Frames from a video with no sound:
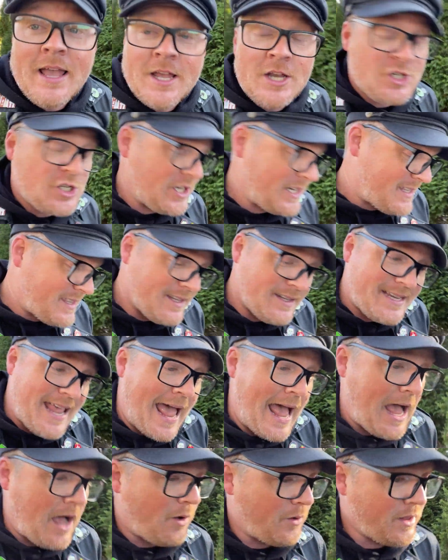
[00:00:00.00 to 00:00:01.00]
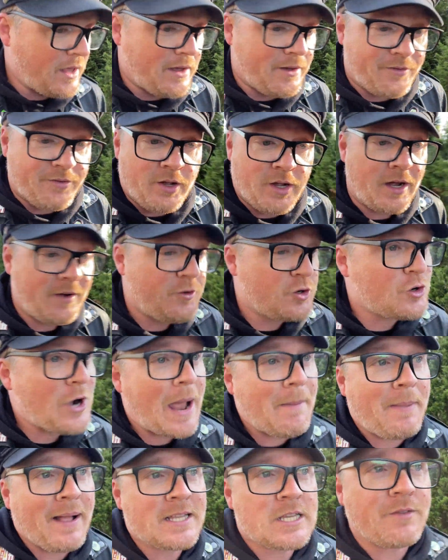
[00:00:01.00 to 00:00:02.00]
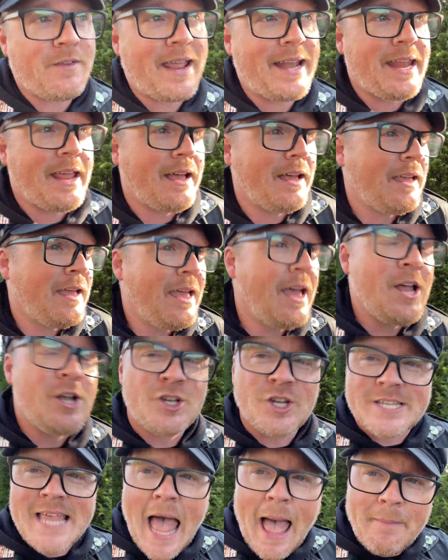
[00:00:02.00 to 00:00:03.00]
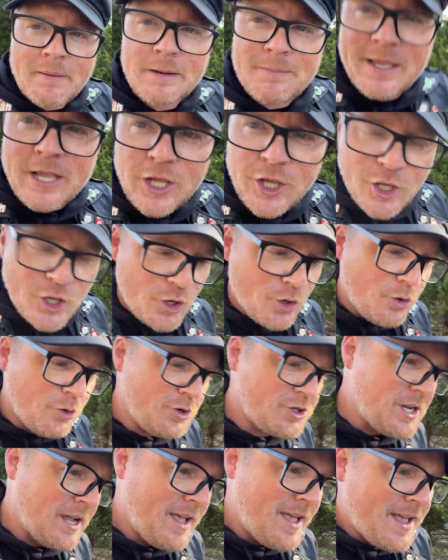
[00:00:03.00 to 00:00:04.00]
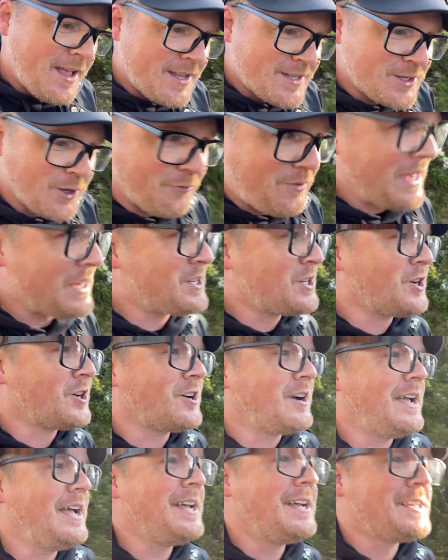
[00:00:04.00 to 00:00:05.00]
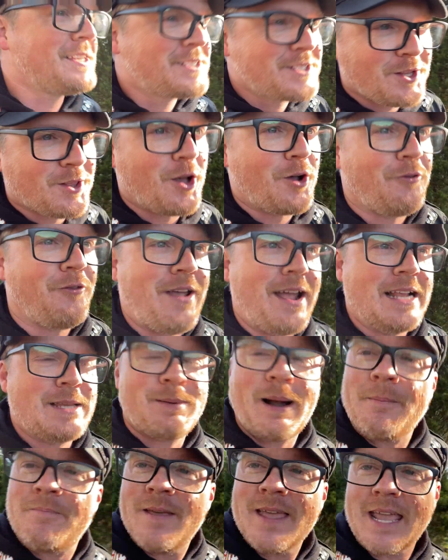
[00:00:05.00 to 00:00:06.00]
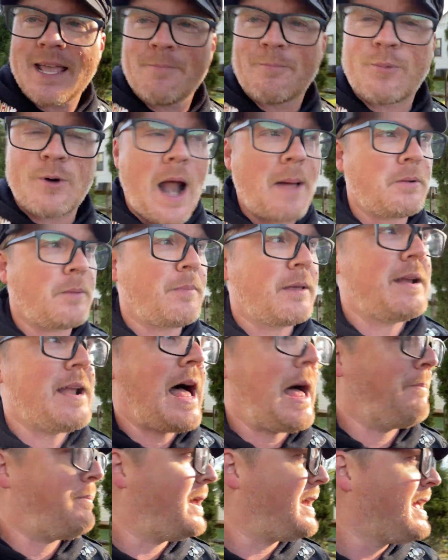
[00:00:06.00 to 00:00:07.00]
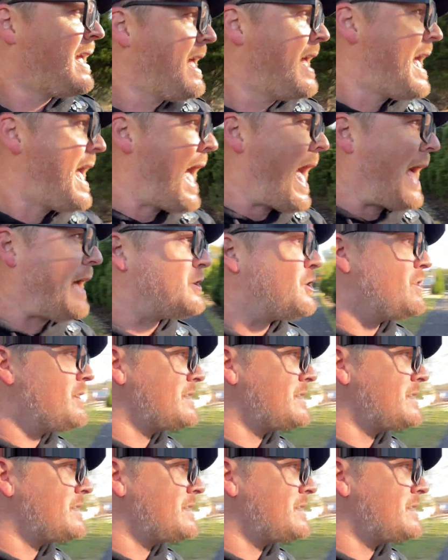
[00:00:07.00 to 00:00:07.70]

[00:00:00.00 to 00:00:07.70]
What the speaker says: just the town of Trapp, Pennsylvania just happened to be huge Sylvester Stallone fans, but I'm thinking probably not. But as you can